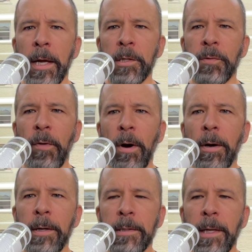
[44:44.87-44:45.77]
As
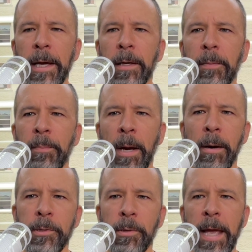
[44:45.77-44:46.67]
far as like
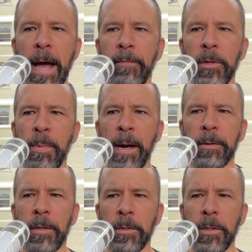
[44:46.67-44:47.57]
parents or the average
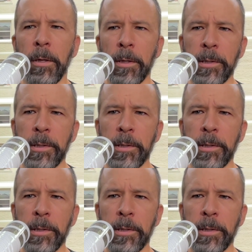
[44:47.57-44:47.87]
practitioner,